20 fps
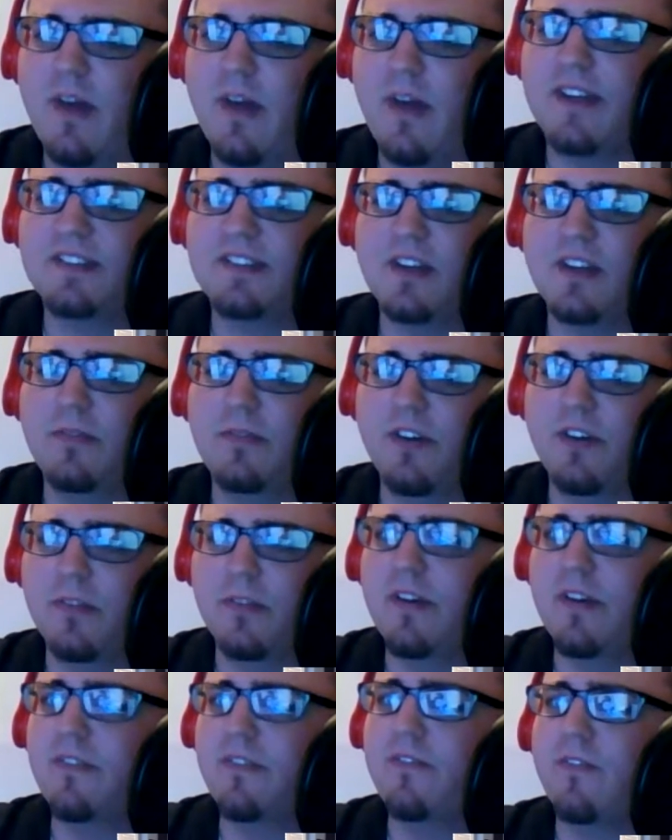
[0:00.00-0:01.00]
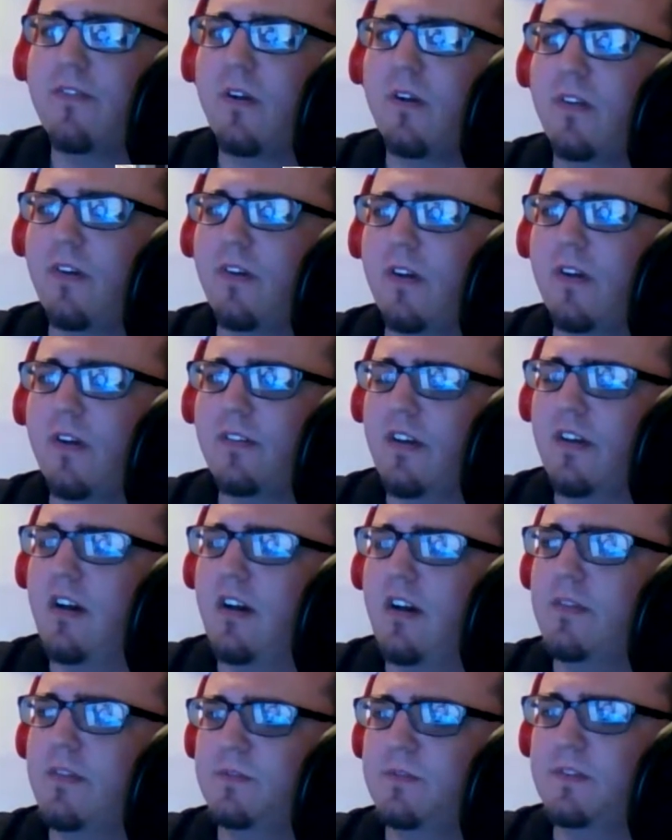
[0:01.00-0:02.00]
backs up a little bit further,
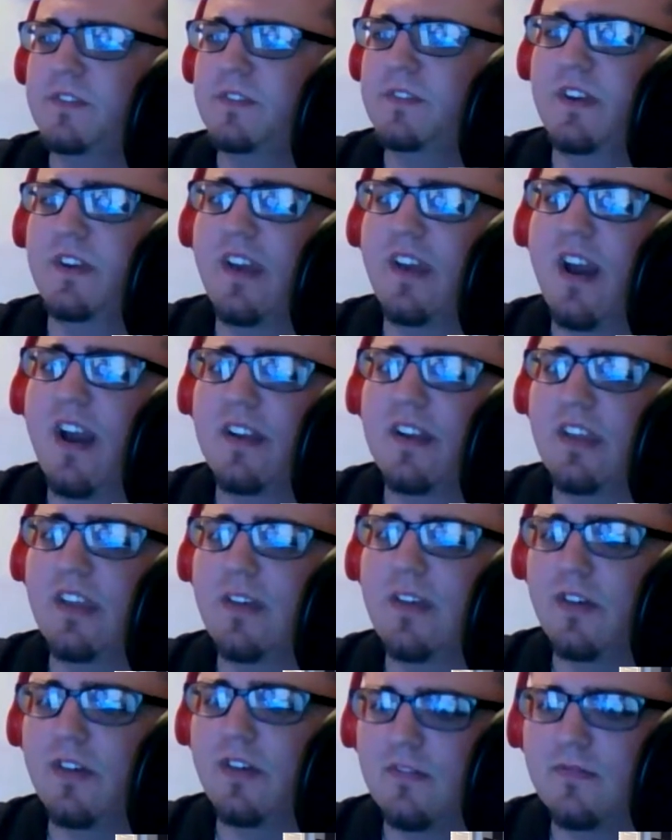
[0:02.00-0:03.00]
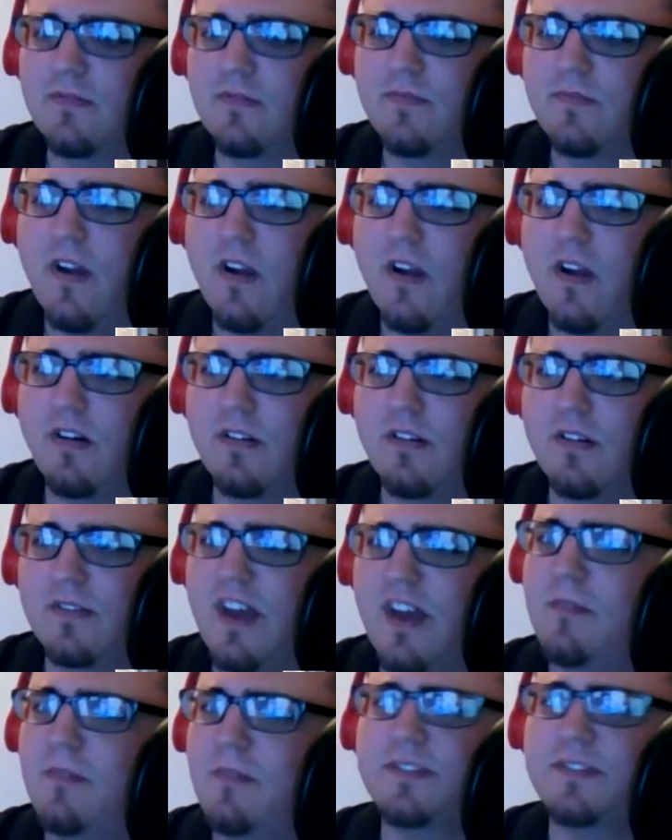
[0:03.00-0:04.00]
as we see God giving Pharaoh
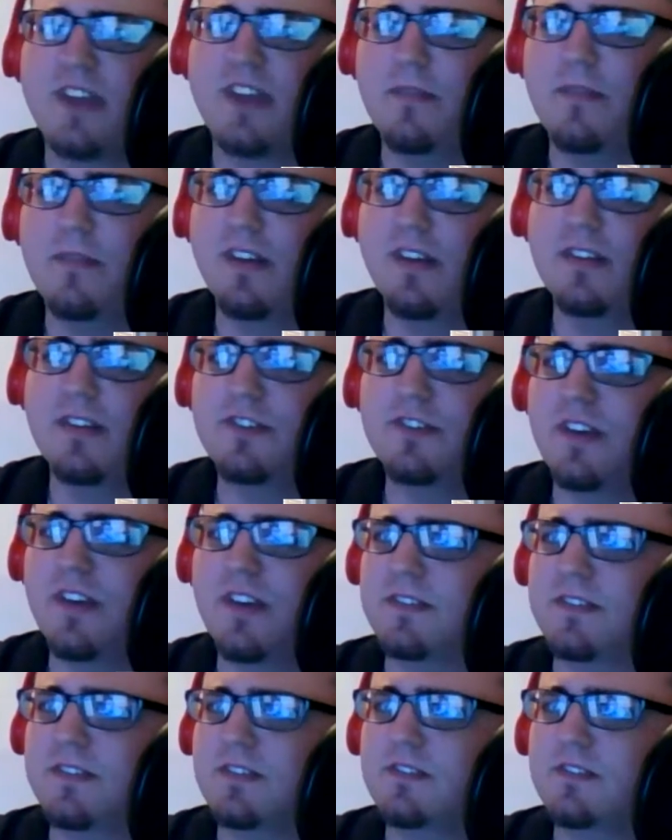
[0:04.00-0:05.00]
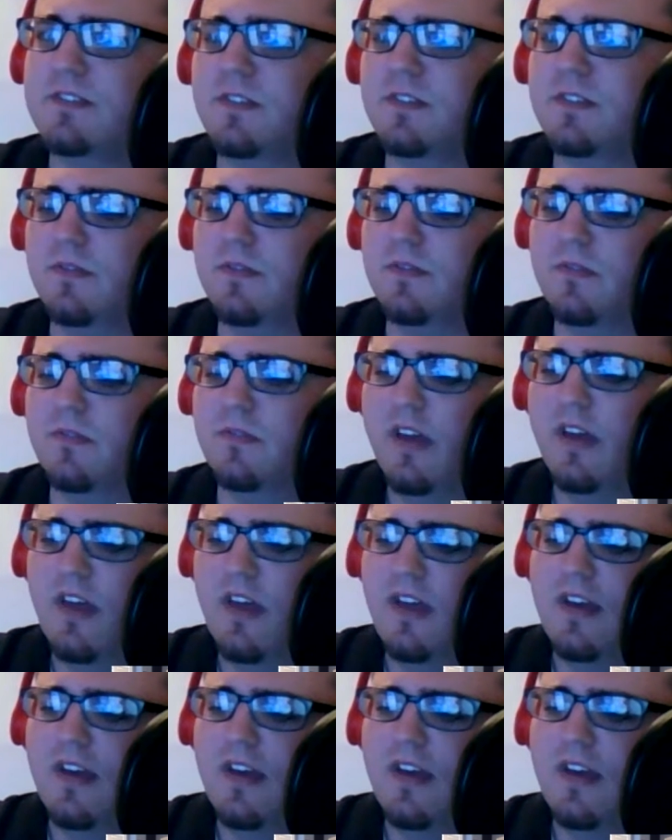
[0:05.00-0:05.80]
time and time again chances to